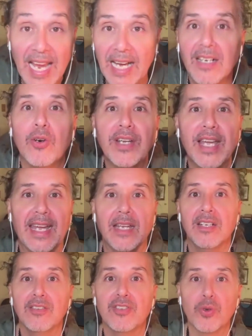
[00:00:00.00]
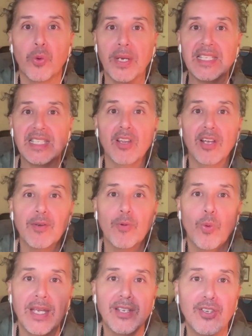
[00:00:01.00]
yeah, okay, so it's like
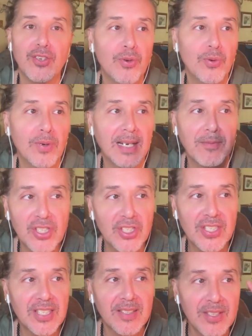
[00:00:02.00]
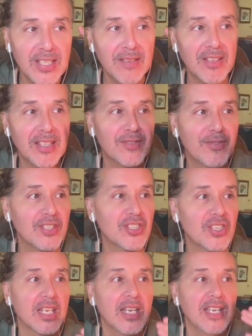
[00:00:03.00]
when I was just given this
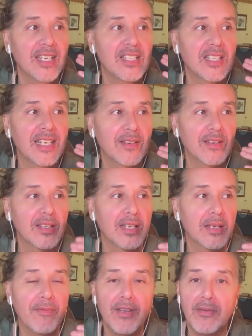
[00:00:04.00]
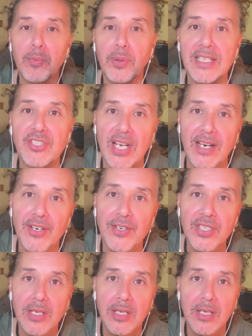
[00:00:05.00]
vision. It's like, have you ever played
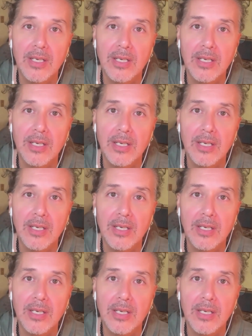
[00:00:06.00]
checkers?